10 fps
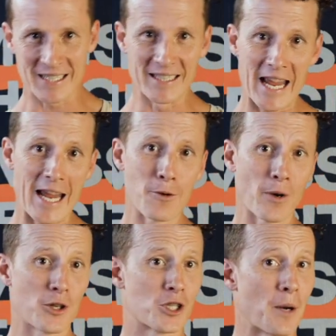Today
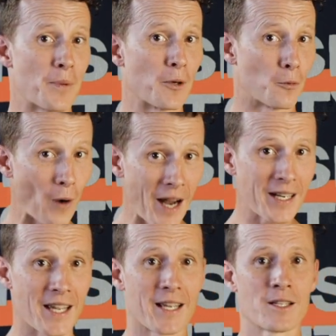we are jumping
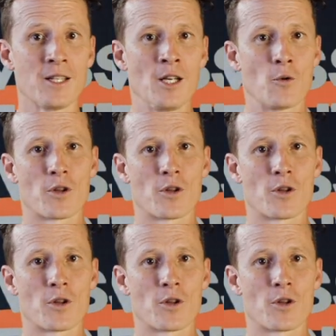right in